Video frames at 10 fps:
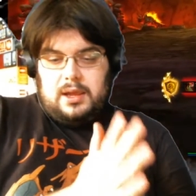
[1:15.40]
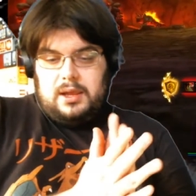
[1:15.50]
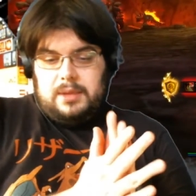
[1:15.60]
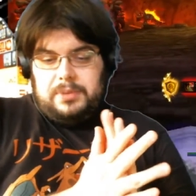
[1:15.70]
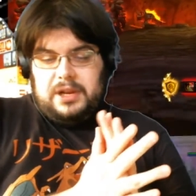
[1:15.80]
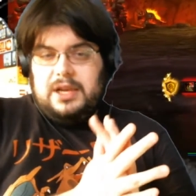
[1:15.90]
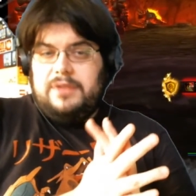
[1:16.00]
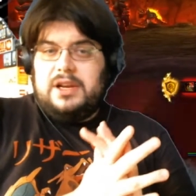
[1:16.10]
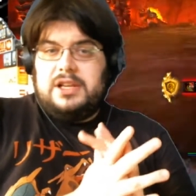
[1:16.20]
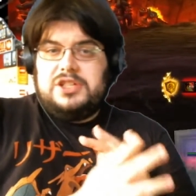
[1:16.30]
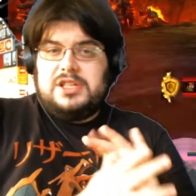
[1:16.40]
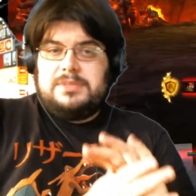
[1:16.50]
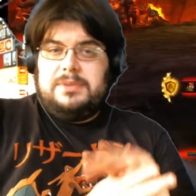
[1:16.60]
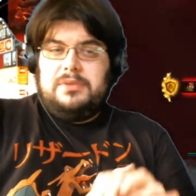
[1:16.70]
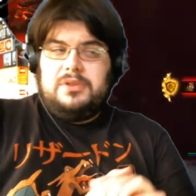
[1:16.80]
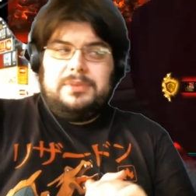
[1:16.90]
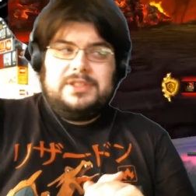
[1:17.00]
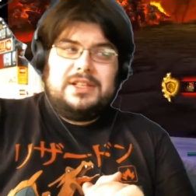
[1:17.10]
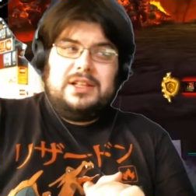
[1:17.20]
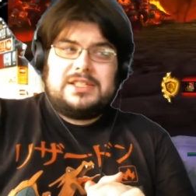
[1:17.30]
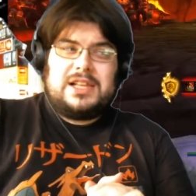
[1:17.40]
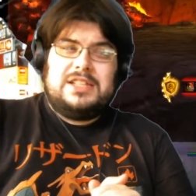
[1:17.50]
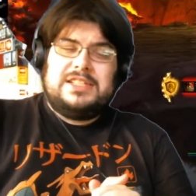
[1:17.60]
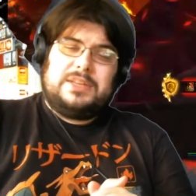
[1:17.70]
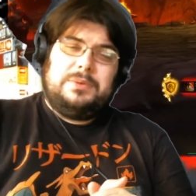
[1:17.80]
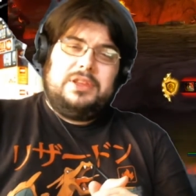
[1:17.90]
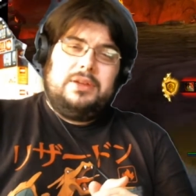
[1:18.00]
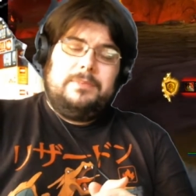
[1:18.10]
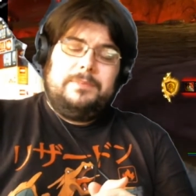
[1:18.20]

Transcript: But I never got a chance to play with them because I lost contact with them.